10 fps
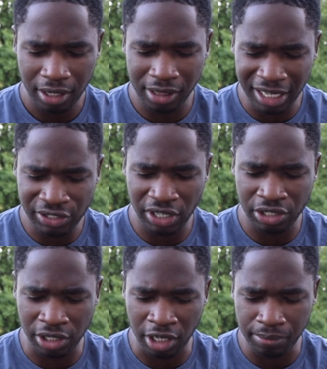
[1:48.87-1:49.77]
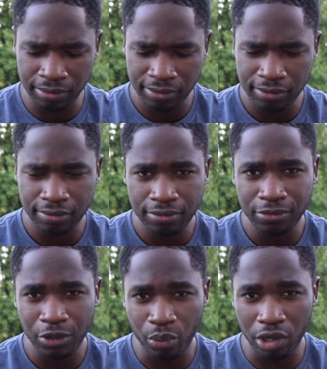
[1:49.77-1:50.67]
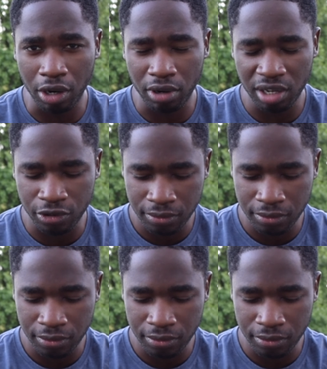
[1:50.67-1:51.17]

They said to him, 'We are able.'